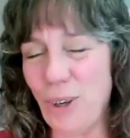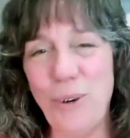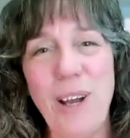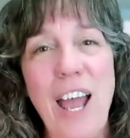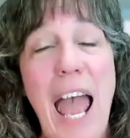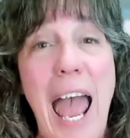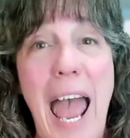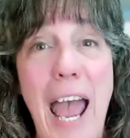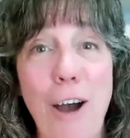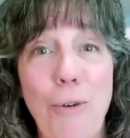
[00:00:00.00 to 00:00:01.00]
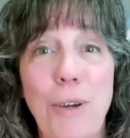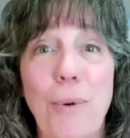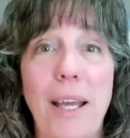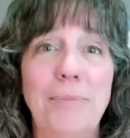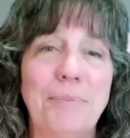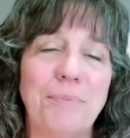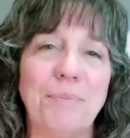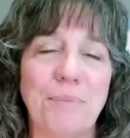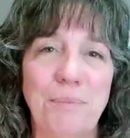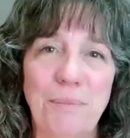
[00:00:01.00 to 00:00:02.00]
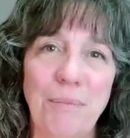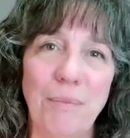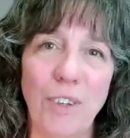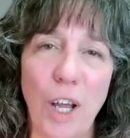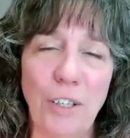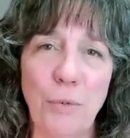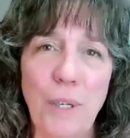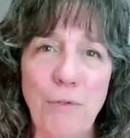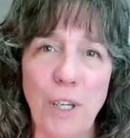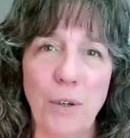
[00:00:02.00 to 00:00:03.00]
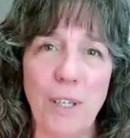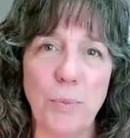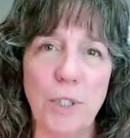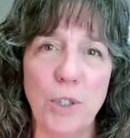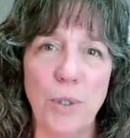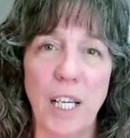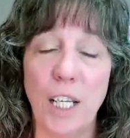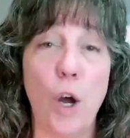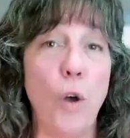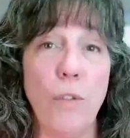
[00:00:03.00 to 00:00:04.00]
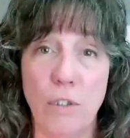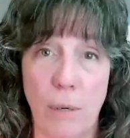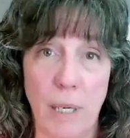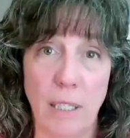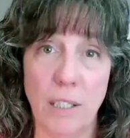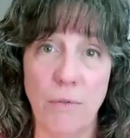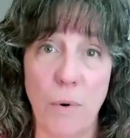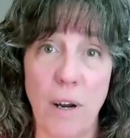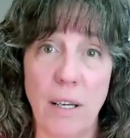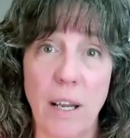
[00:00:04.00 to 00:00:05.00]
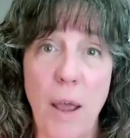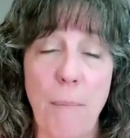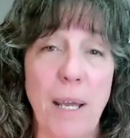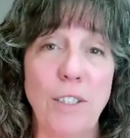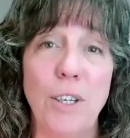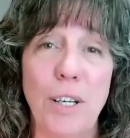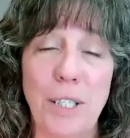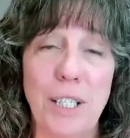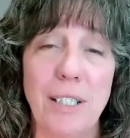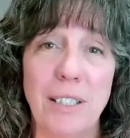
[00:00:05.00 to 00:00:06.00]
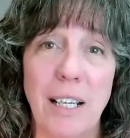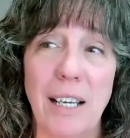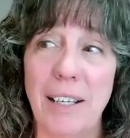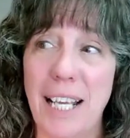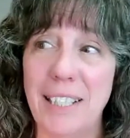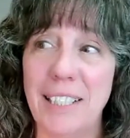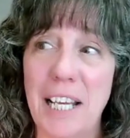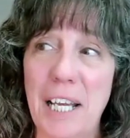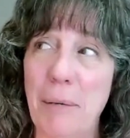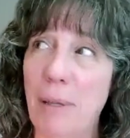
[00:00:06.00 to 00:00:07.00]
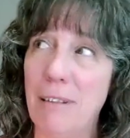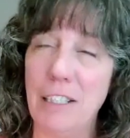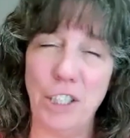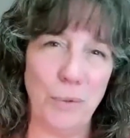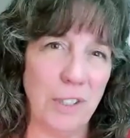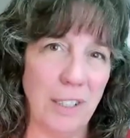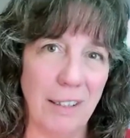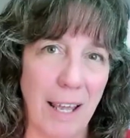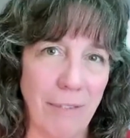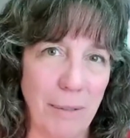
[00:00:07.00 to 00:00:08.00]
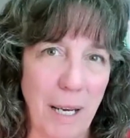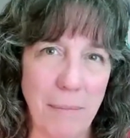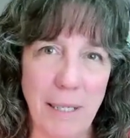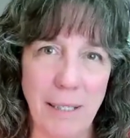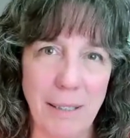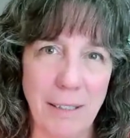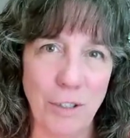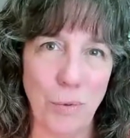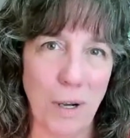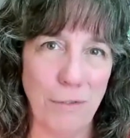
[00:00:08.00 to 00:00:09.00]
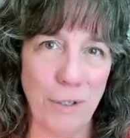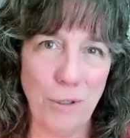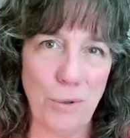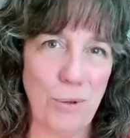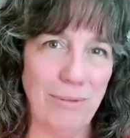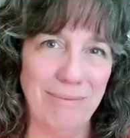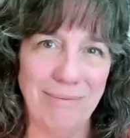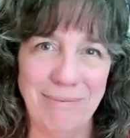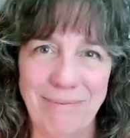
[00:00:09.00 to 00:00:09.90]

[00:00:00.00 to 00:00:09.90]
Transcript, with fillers: so out we went, got a three foot Christmas tree and all the trimmings for it. My daughter, uh, at the time, I think she was 11, maybe 12 years old,